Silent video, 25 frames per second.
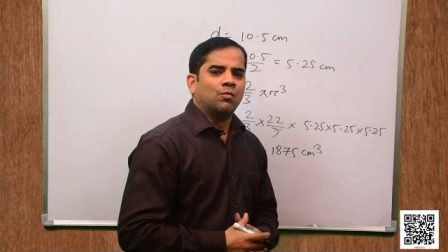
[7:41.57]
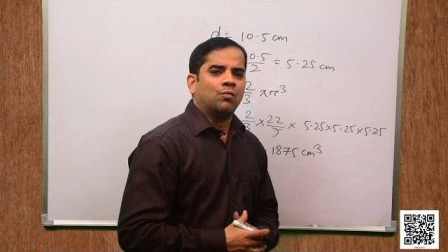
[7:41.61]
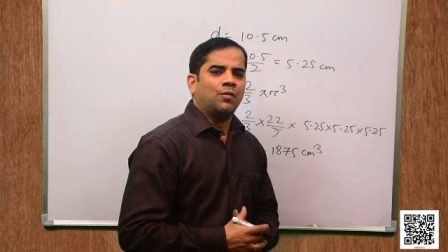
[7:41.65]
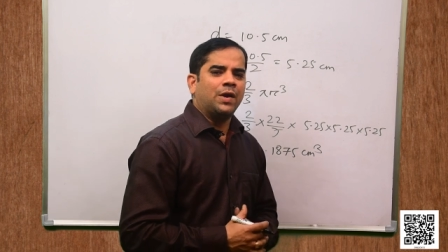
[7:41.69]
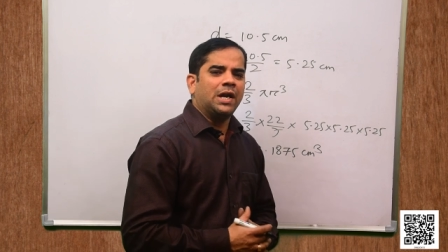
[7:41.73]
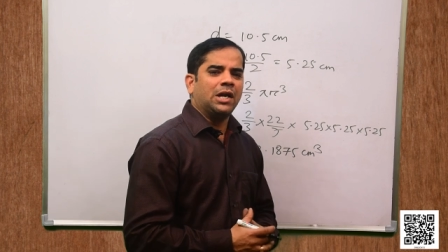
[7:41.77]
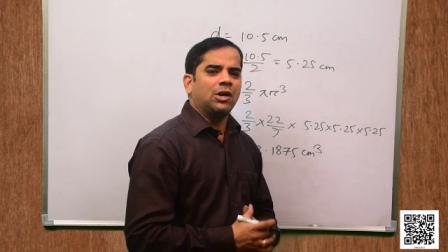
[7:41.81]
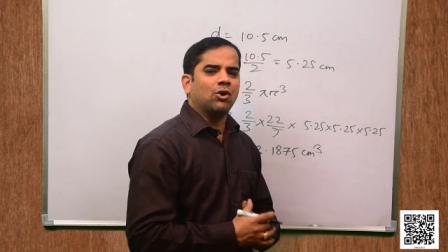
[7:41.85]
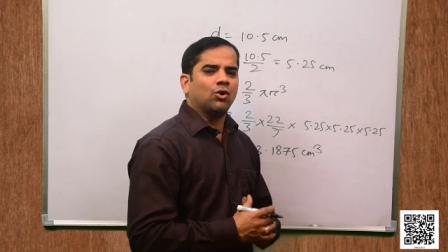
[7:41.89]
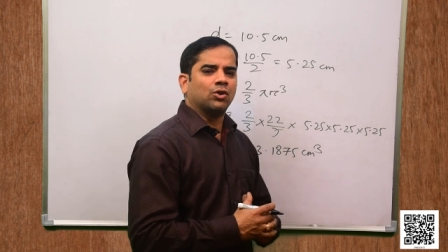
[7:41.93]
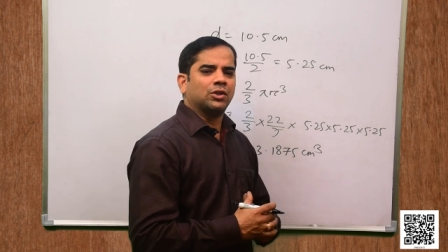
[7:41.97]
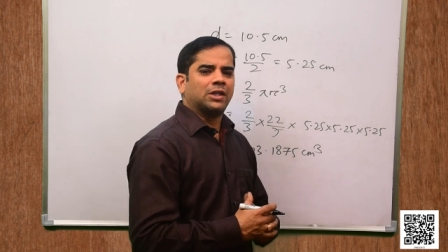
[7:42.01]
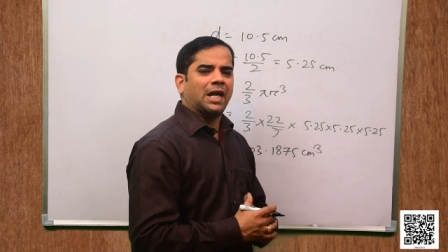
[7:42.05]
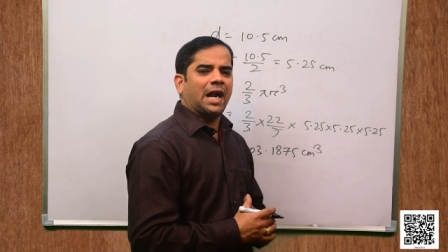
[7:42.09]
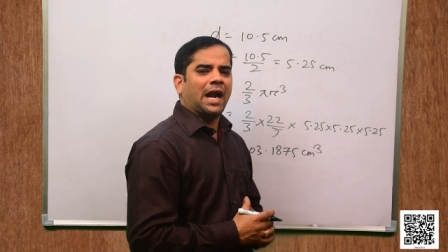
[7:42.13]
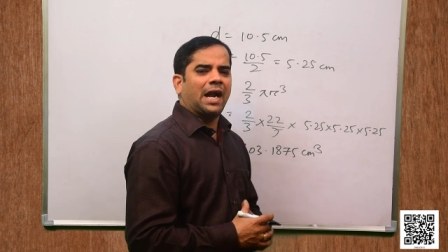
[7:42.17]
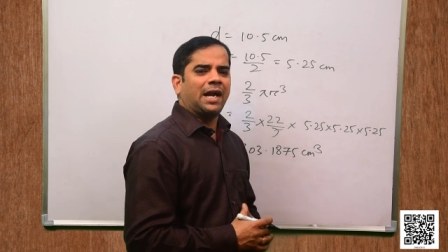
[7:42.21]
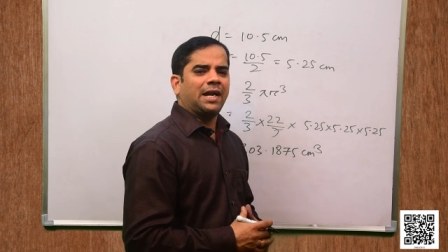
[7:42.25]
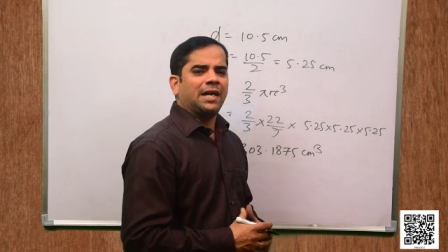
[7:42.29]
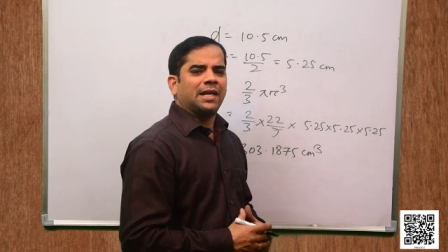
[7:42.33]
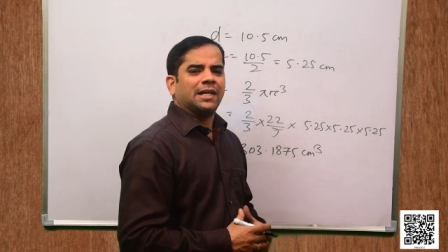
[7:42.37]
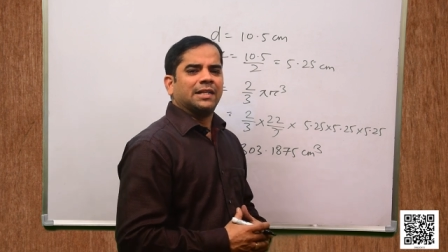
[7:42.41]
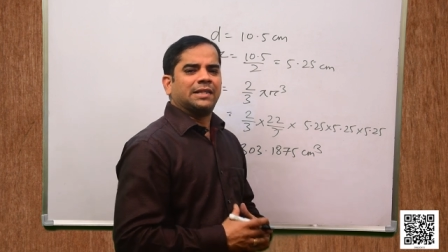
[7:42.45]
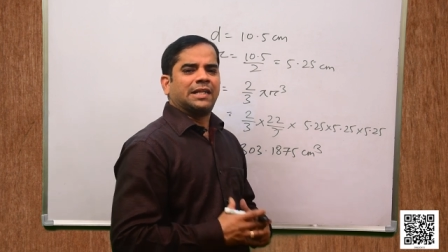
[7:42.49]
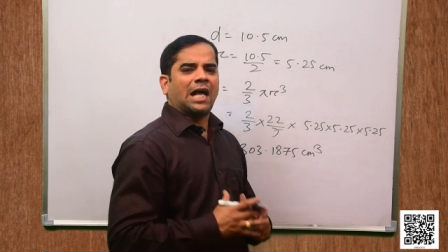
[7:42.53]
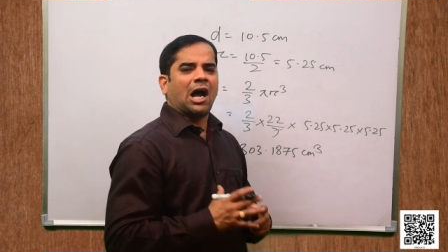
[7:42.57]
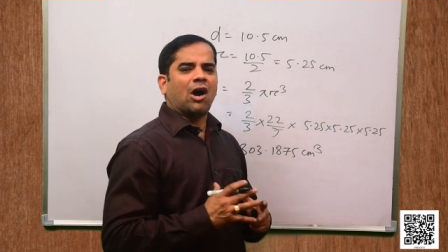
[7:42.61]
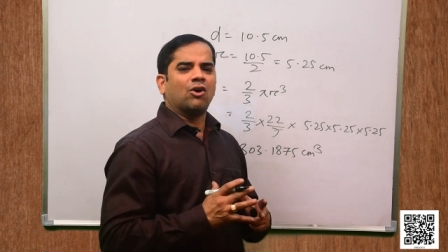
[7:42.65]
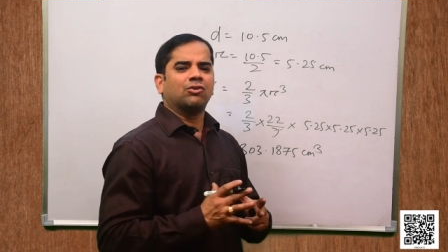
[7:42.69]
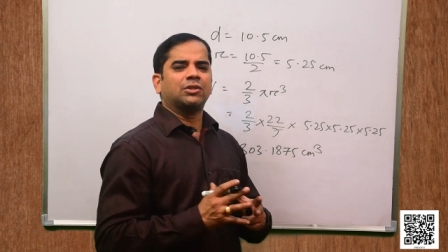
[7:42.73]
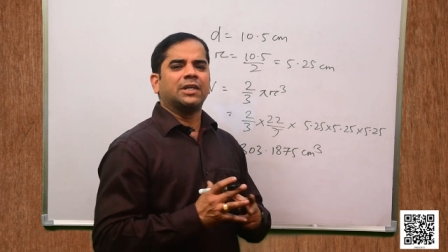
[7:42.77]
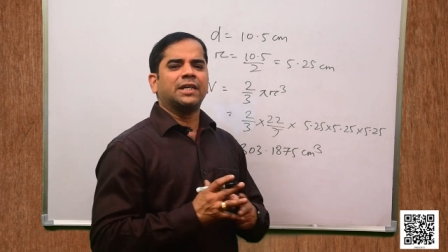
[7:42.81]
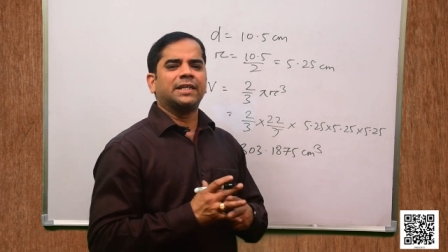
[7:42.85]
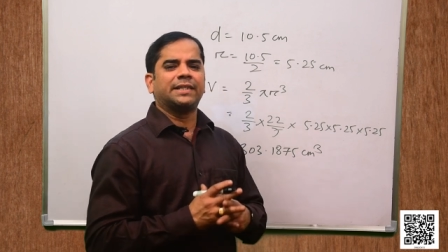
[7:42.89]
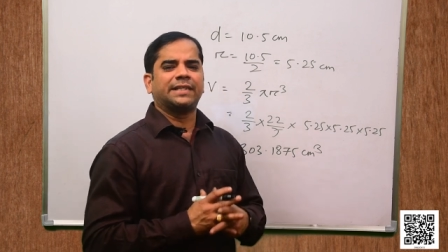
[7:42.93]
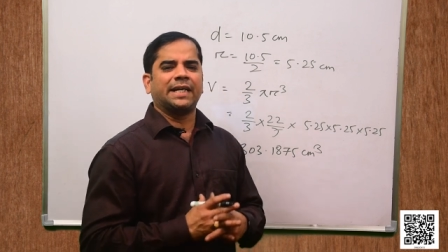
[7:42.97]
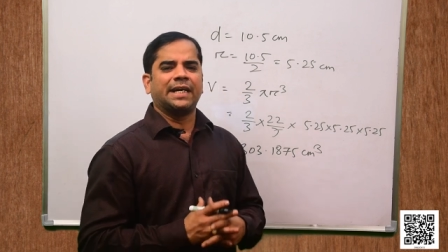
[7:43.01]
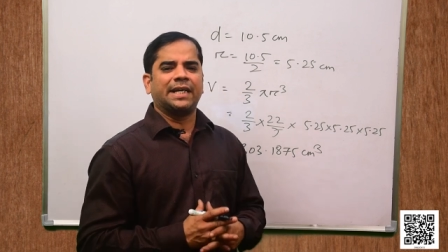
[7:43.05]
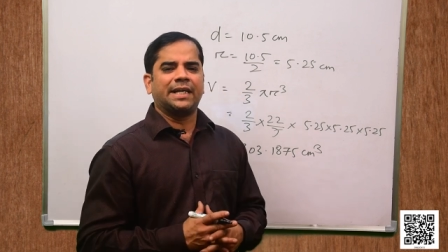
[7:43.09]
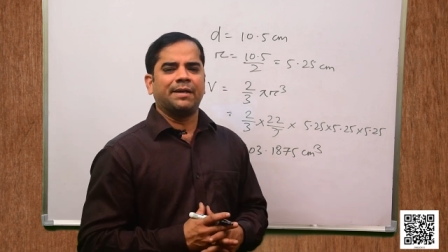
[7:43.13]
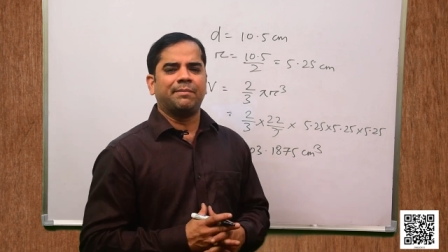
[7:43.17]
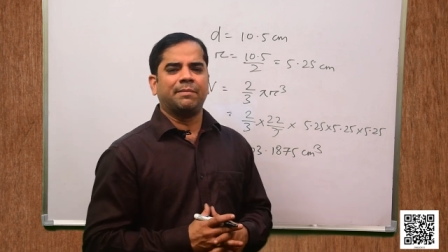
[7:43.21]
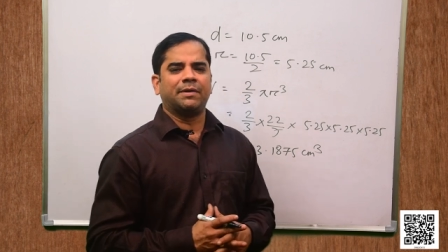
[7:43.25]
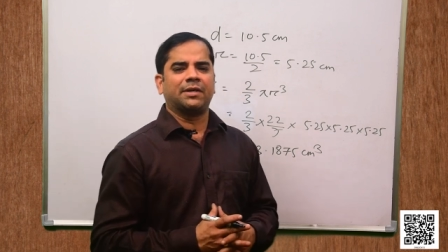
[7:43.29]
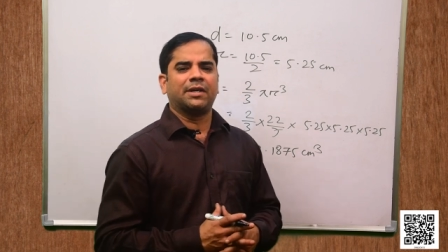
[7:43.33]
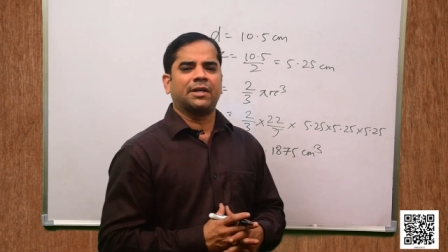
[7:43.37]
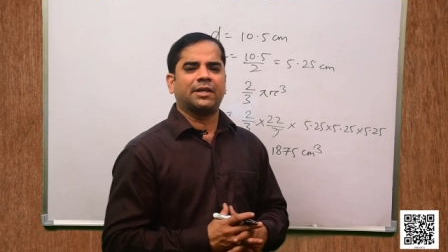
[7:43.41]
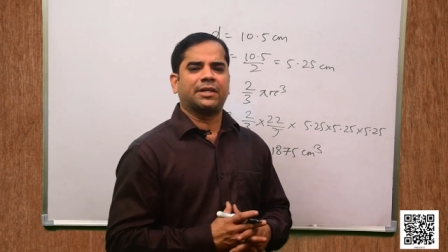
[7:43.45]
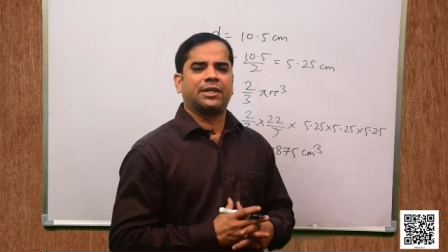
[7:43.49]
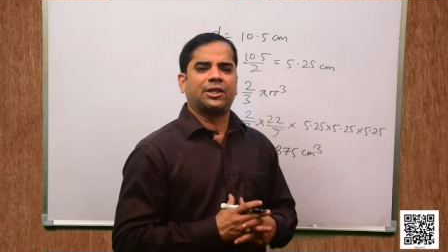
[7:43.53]
we know that 1000
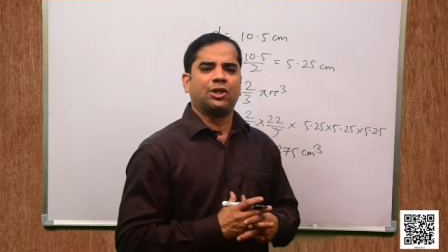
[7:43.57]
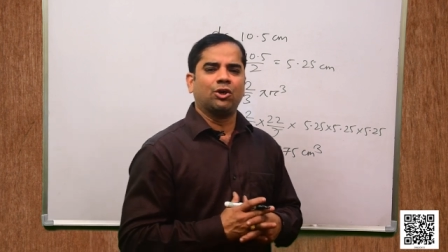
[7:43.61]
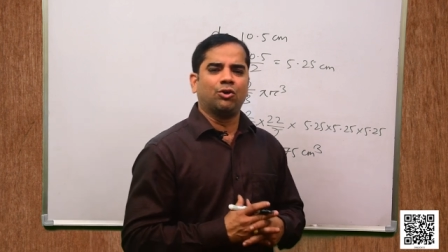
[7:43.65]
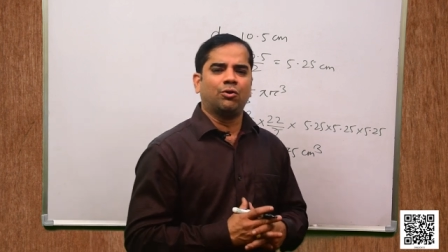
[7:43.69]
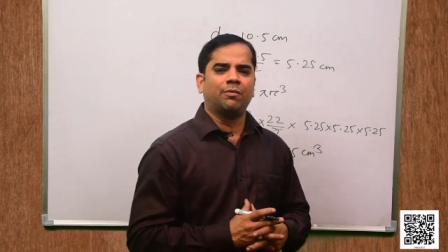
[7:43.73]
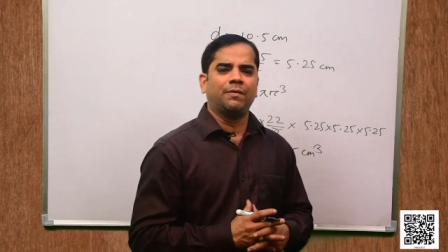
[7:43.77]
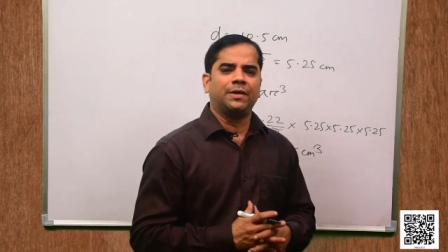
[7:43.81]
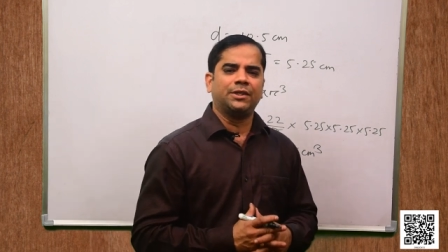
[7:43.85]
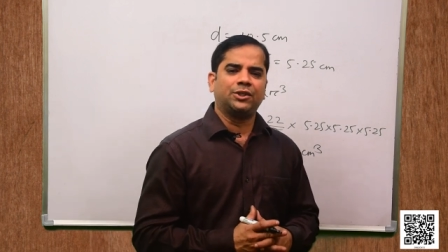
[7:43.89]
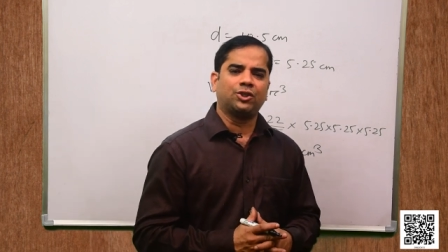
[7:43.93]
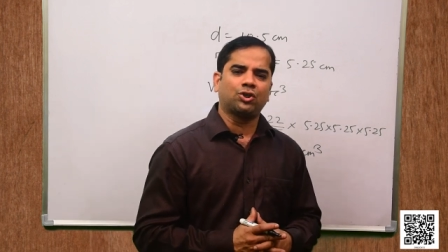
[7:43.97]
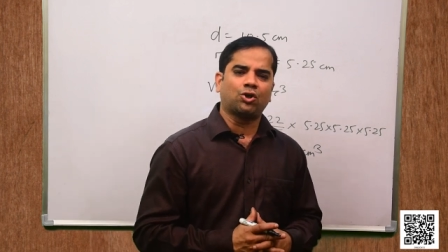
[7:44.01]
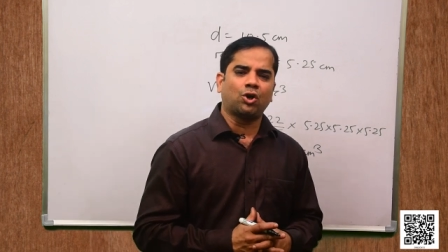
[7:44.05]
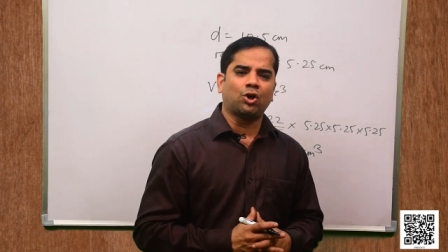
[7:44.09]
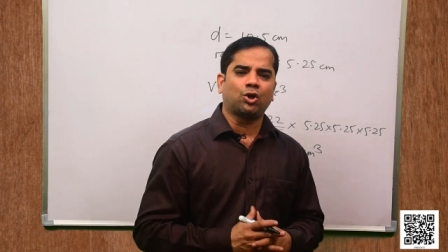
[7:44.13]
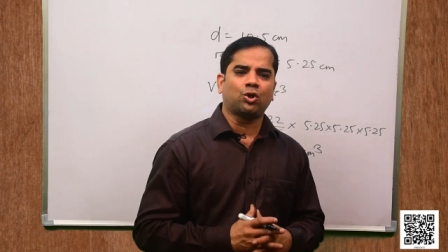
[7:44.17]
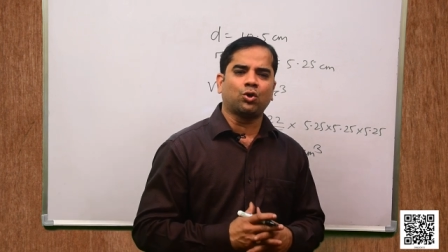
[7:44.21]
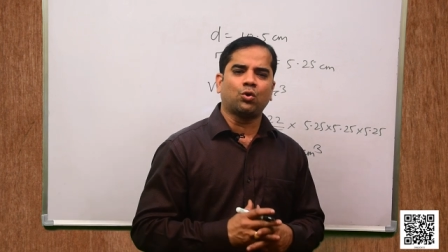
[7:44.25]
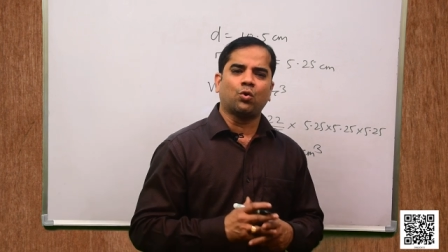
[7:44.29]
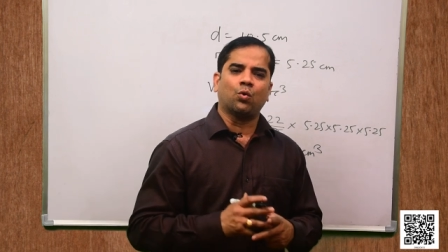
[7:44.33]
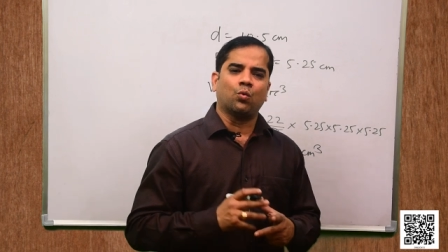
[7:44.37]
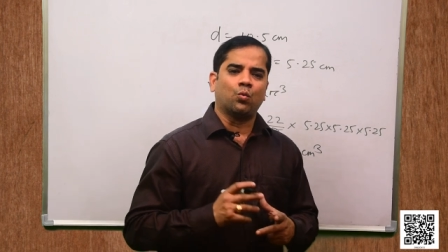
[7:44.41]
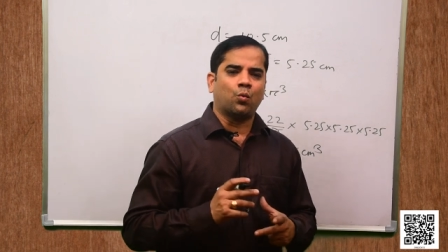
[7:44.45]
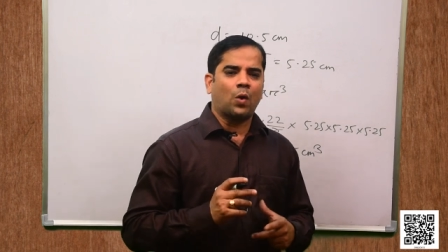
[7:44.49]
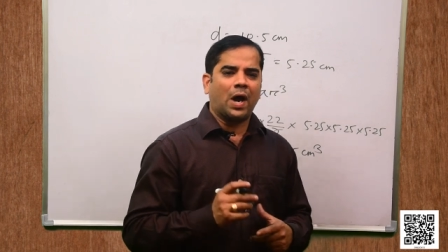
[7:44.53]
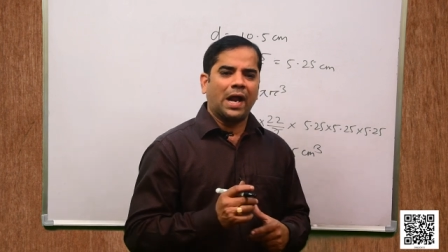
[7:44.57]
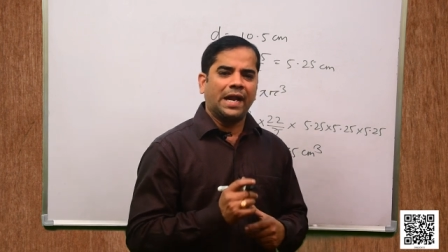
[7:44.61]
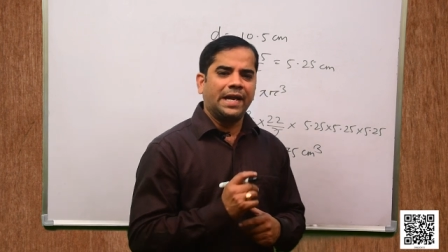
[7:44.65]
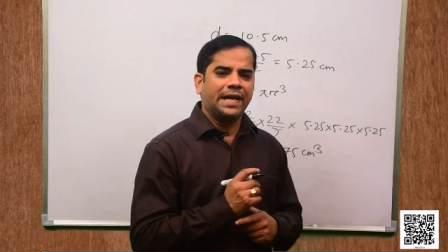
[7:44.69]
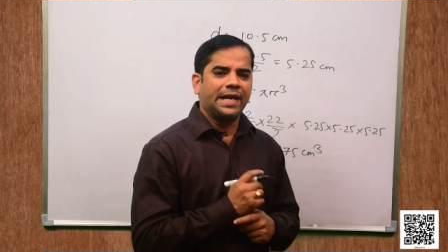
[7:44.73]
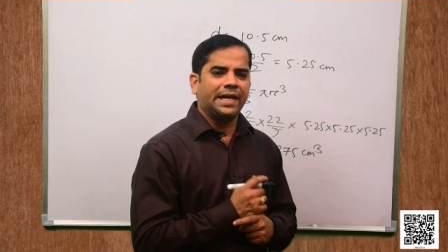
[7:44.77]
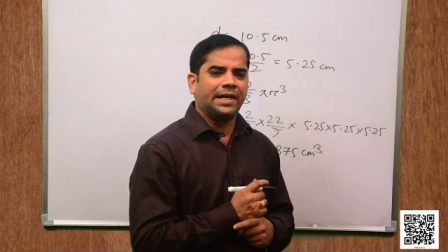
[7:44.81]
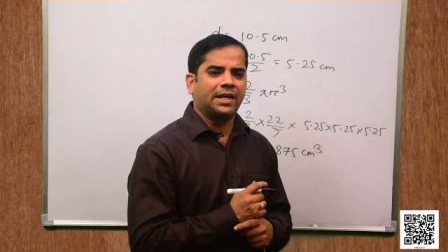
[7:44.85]
centimeter cube is equal to 1